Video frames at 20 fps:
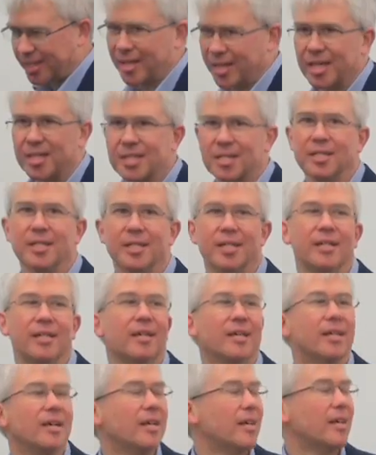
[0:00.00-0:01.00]
that,
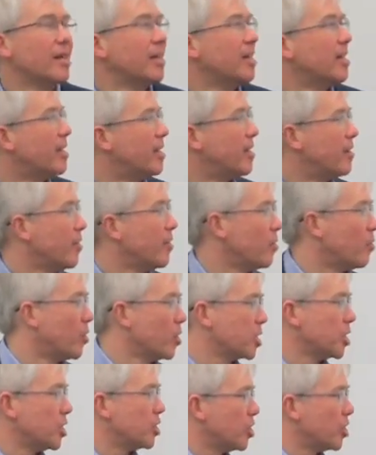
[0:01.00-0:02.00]
the
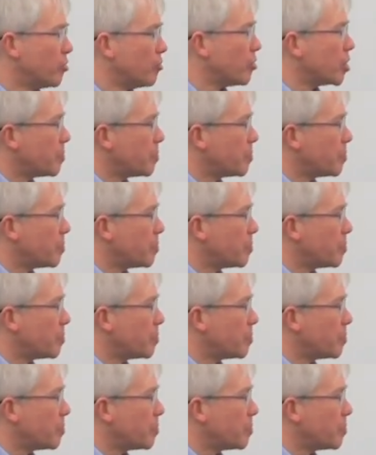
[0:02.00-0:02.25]
ones that don't